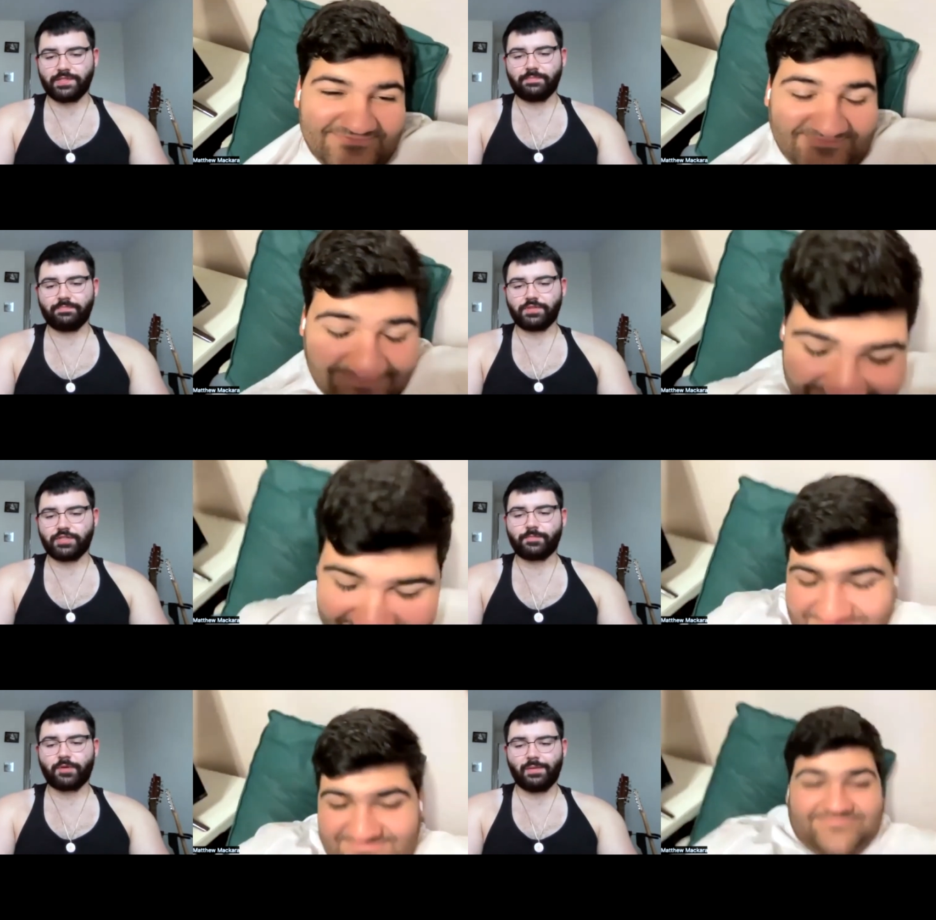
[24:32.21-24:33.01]
Speaker 1: He
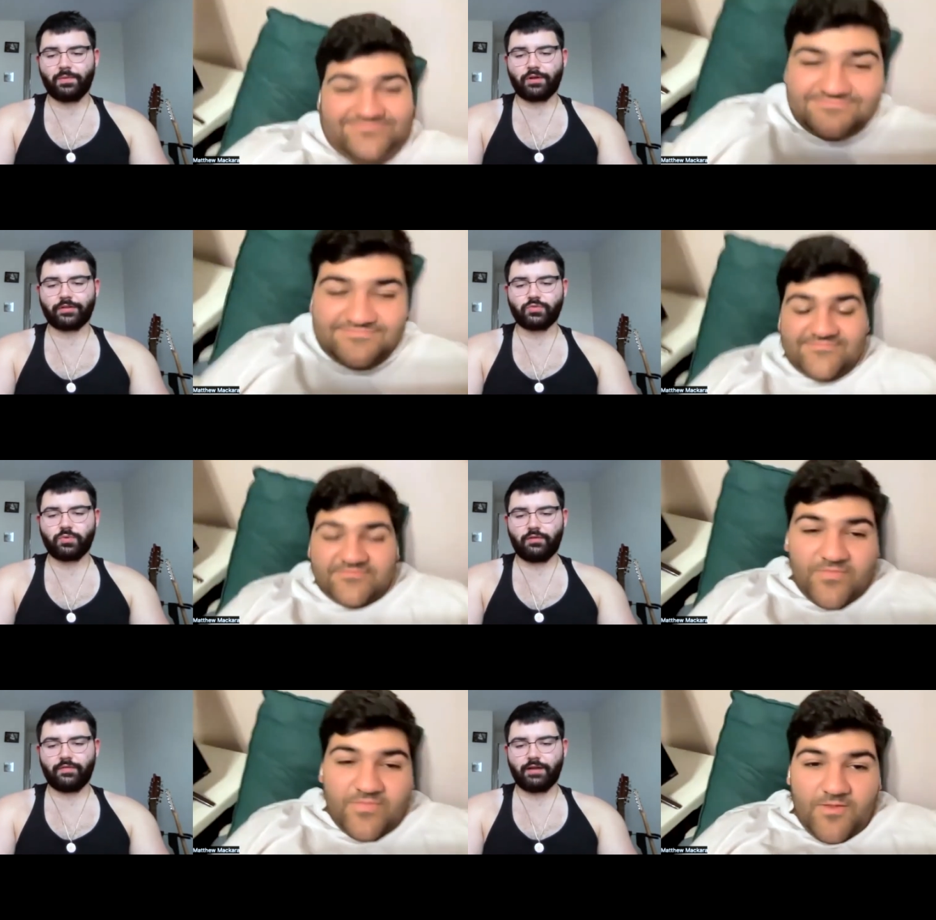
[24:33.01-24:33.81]
just probably worked a
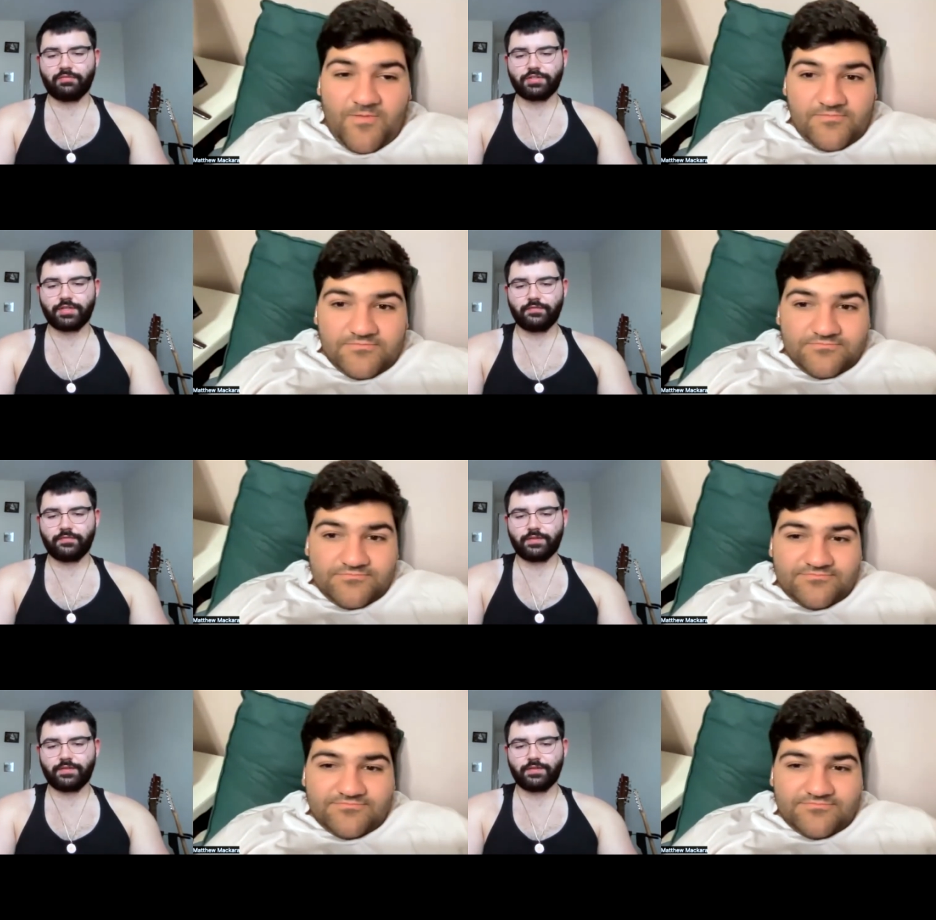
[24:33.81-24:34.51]
12 hour shift.